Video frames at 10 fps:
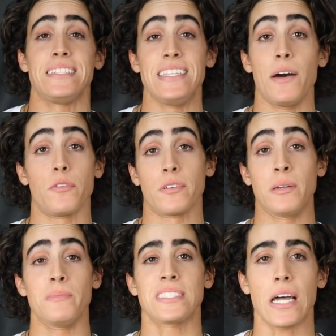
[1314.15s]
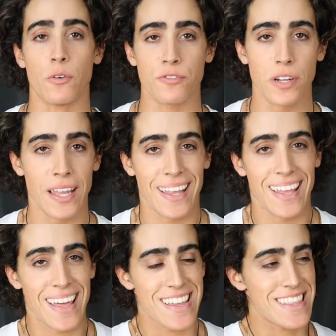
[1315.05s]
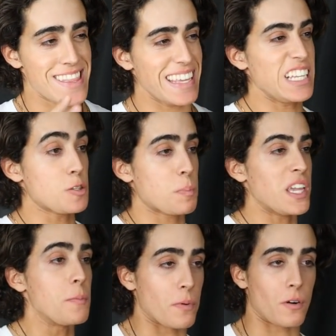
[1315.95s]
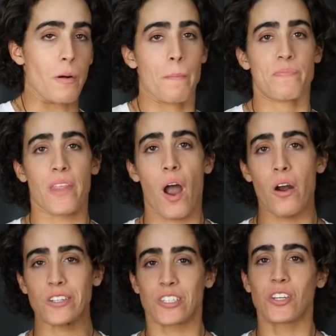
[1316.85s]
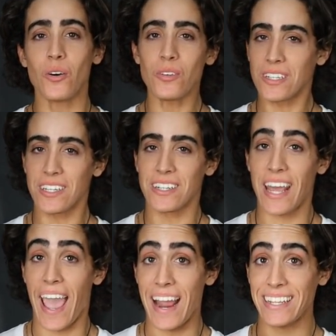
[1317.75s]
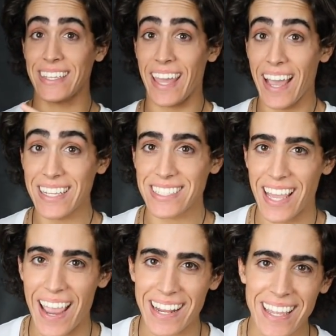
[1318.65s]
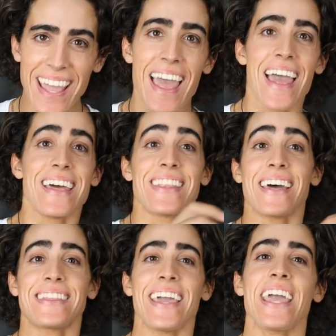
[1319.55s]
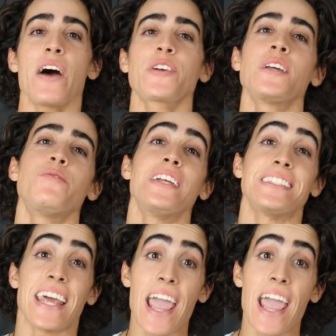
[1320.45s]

the devil himself. These people are so good at gaslighting that they have convinced